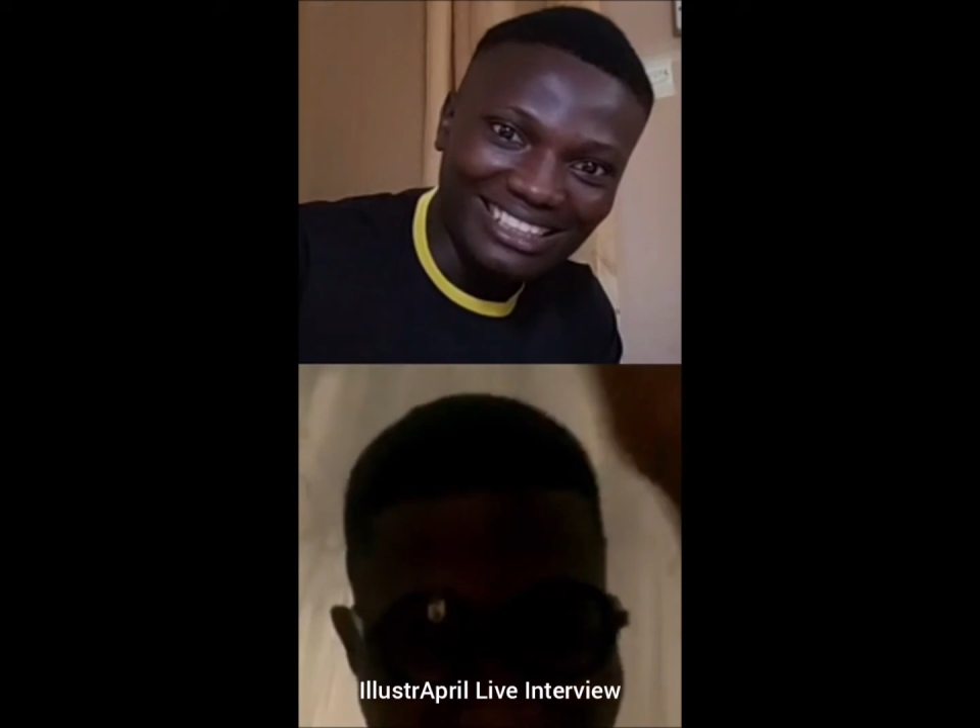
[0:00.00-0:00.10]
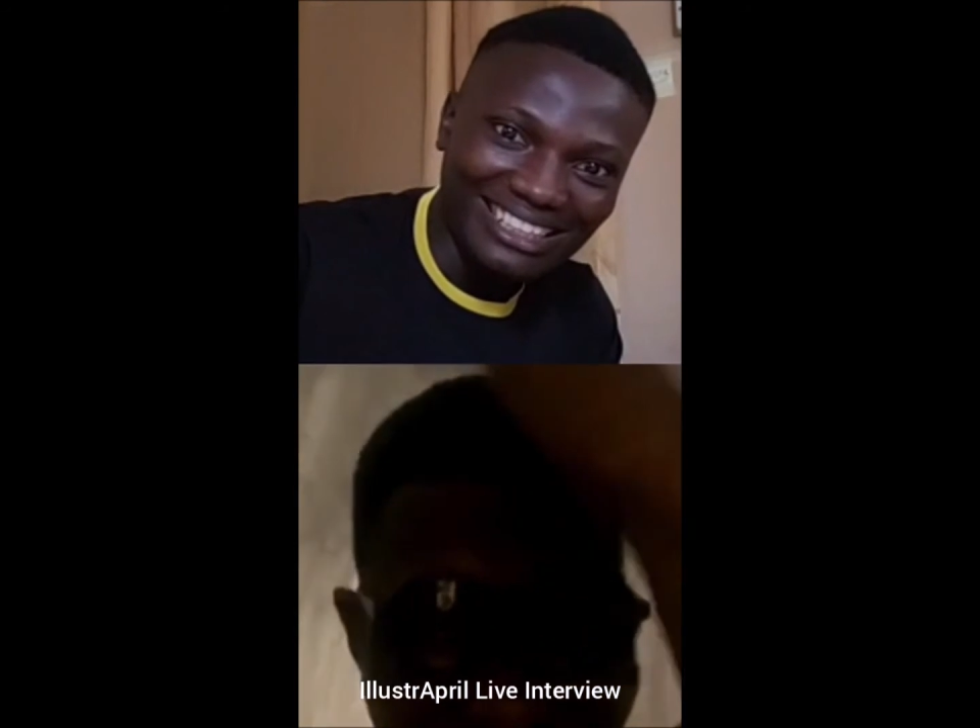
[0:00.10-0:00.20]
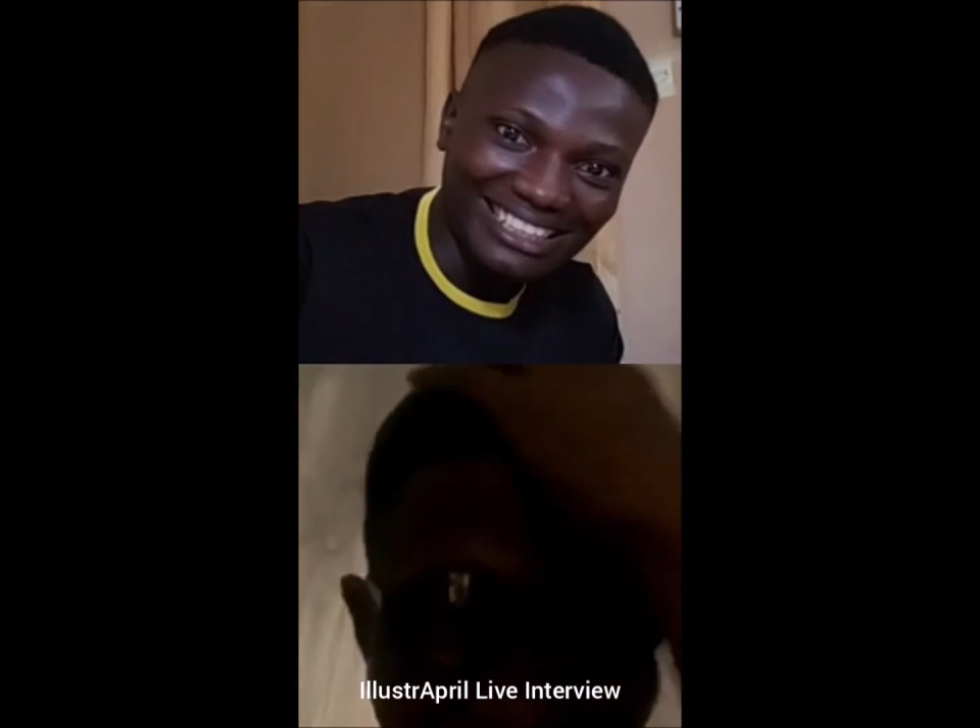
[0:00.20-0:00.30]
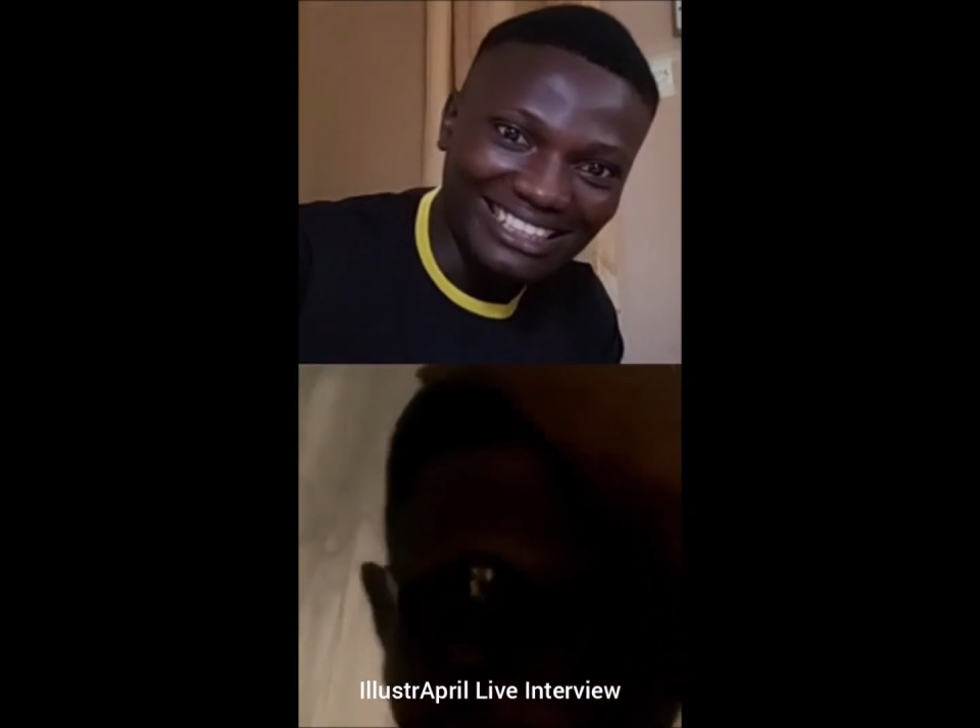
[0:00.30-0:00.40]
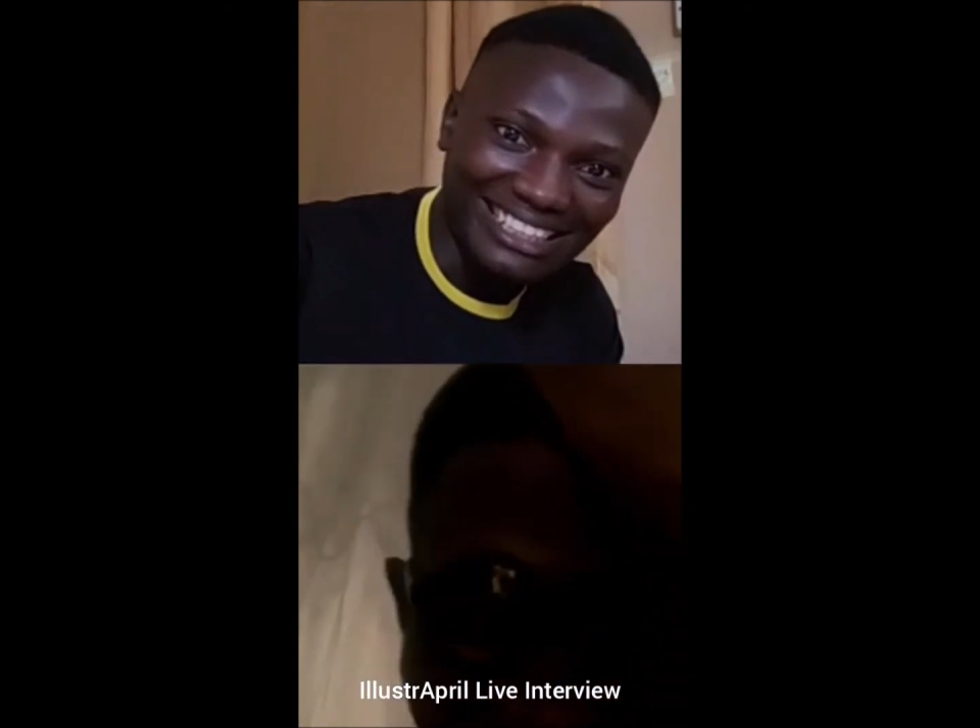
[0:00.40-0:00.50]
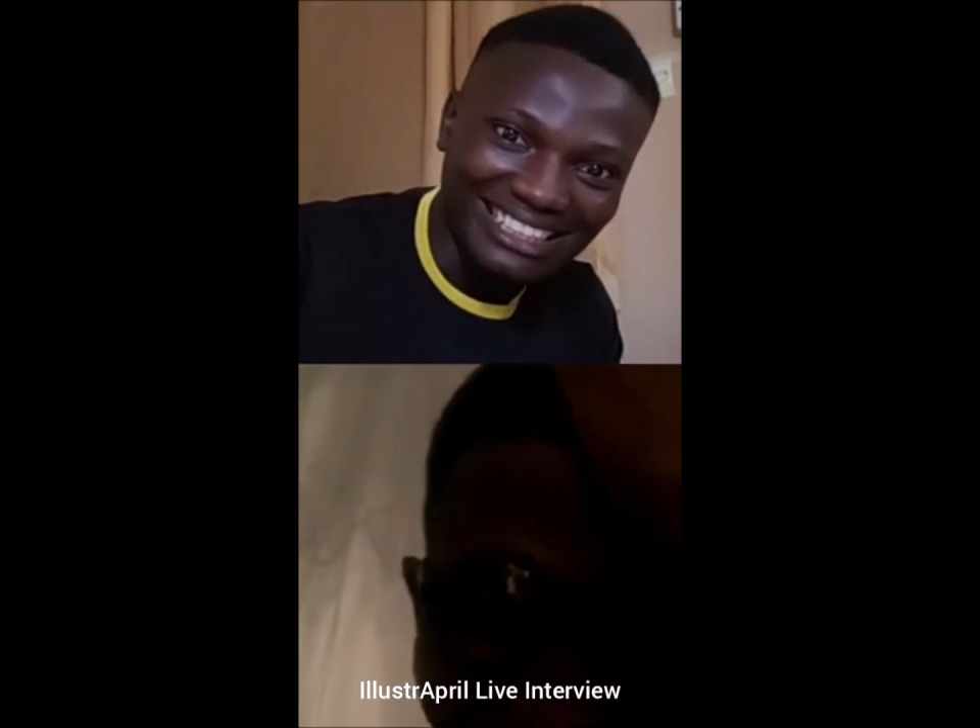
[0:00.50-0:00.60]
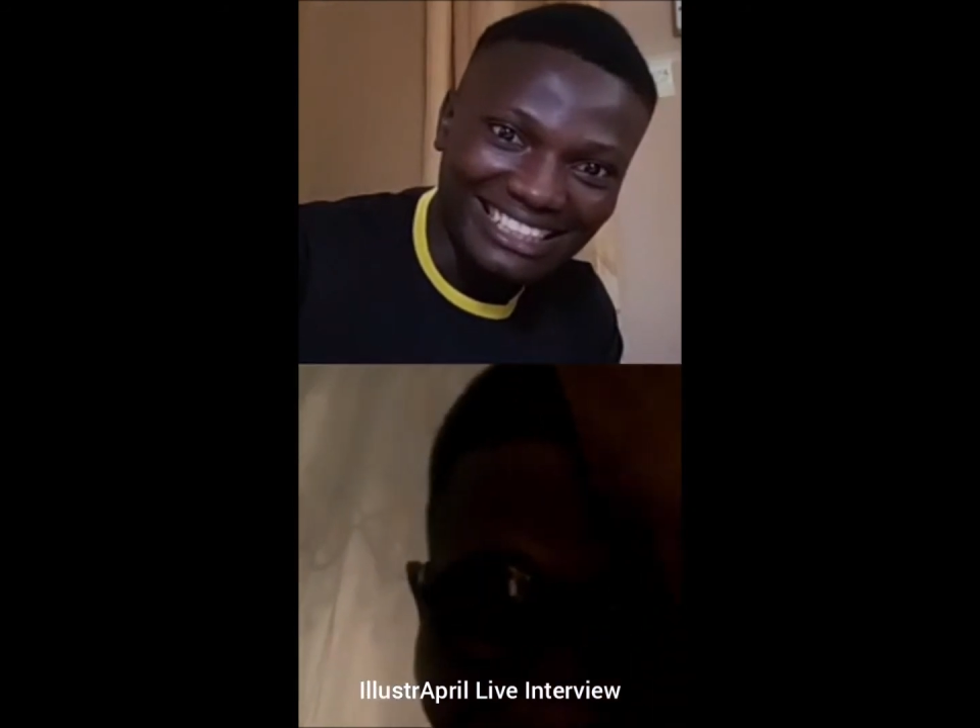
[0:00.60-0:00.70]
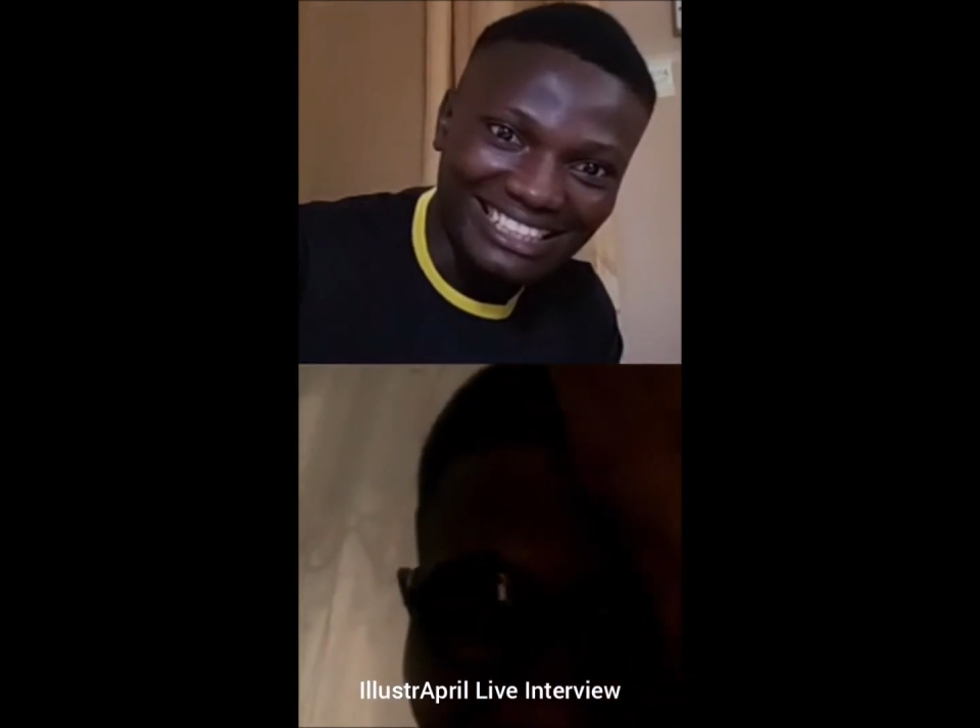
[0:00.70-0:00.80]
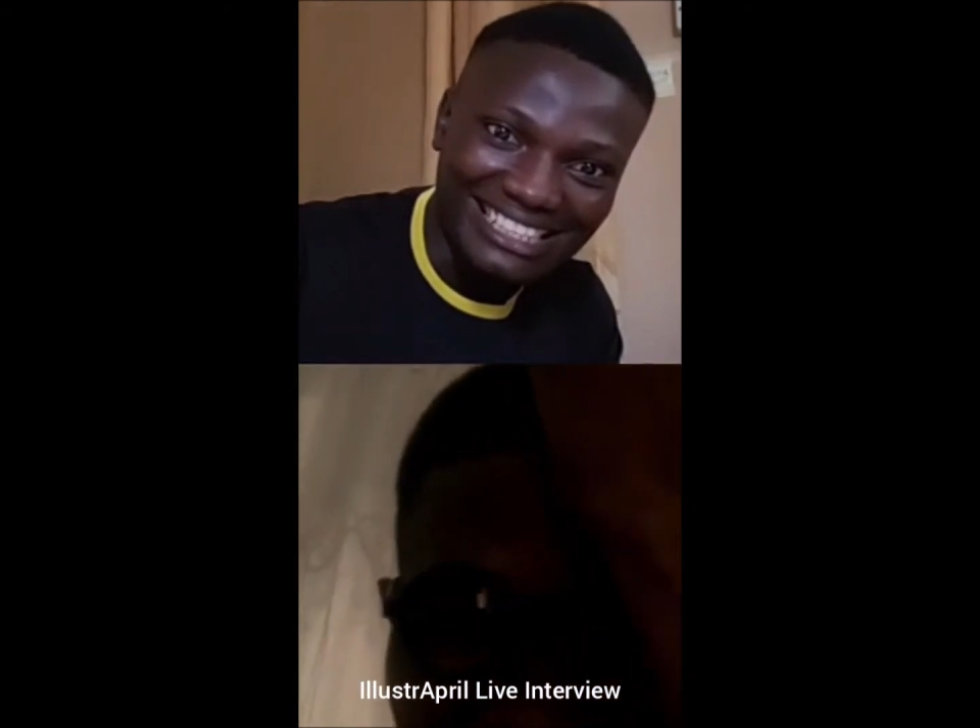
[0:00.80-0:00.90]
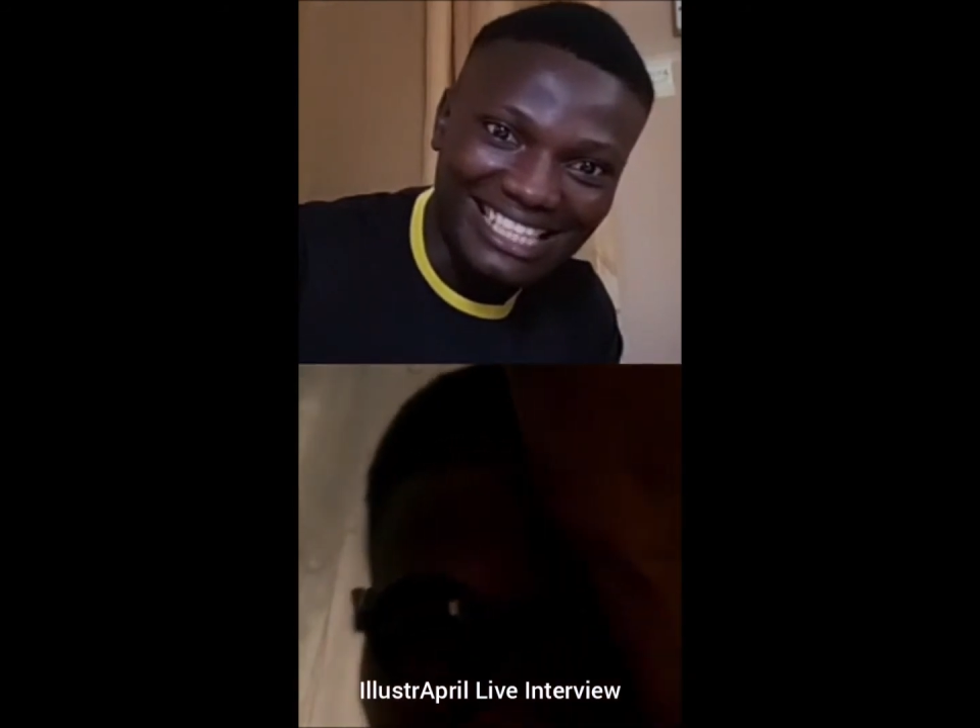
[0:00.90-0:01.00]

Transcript: You